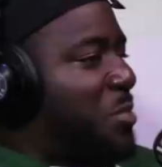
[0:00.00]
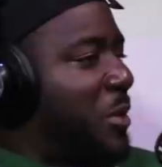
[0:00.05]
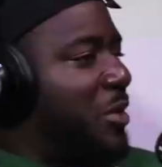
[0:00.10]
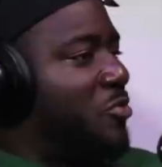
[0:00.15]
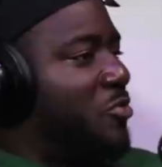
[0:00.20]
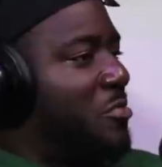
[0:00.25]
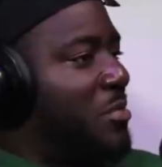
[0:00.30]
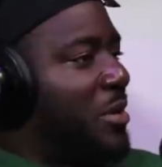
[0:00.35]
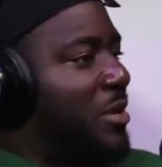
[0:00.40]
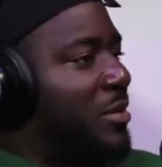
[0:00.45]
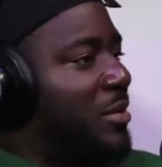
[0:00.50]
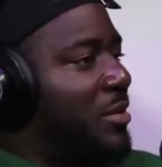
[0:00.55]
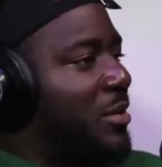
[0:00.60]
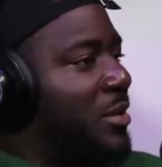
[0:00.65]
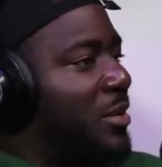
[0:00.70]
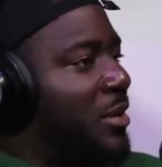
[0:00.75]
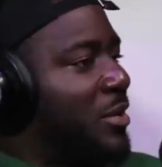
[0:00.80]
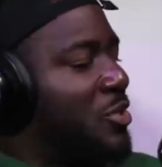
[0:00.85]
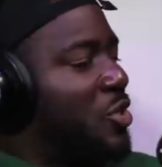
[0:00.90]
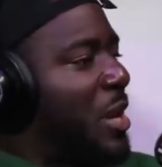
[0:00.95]
even spread the rumor.
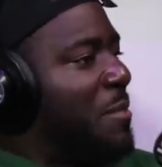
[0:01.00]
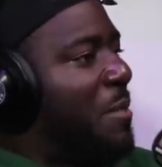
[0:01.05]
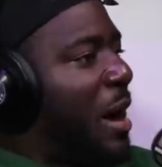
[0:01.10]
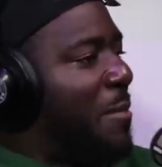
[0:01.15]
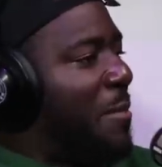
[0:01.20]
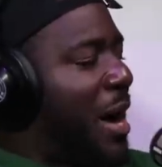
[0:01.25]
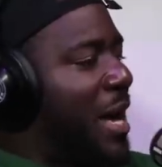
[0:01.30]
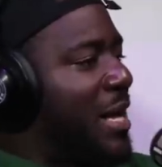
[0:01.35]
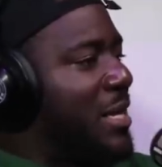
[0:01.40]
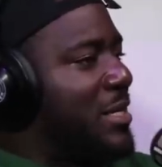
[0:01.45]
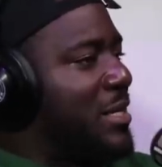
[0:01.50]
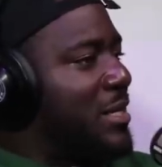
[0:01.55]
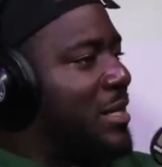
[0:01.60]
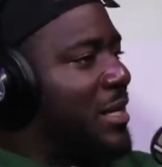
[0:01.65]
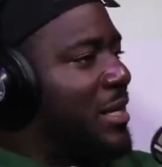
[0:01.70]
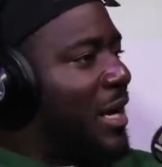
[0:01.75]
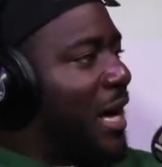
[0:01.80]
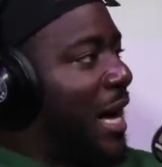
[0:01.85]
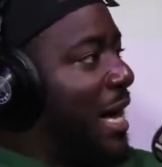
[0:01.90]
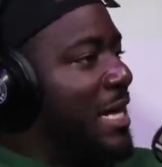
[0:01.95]
So in my mind,
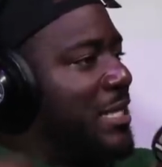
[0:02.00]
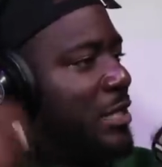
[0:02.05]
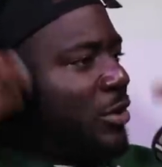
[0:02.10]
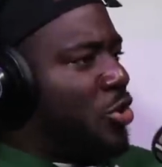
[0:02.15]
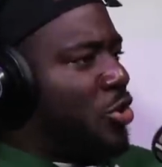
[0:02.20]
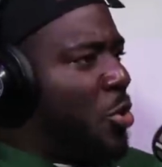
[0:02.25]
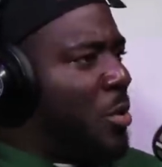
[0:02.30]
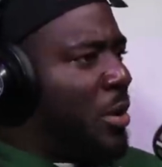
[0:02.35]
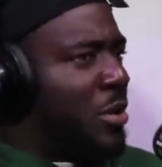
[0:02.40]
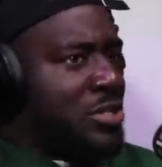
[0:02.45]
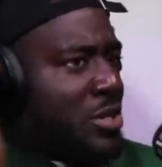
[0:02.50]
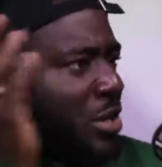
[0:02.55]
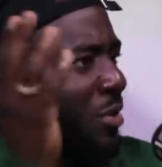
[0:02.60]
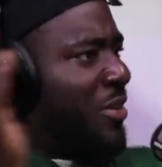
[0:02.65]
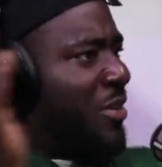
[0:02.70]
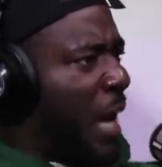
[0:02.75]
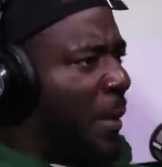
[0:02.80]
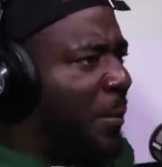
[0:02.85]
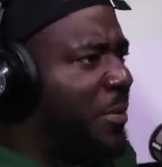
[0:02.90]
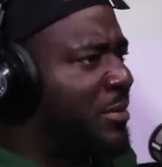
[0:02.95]
I didn't tell no one because
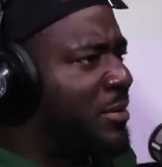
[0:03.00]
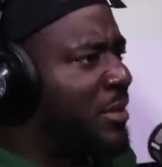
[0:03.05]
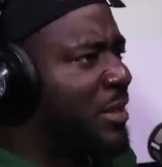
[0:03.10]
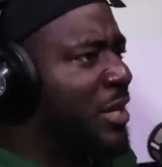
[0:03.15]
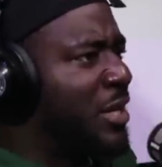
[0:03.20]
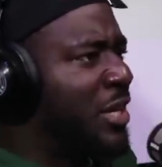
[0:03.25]
nothing happened.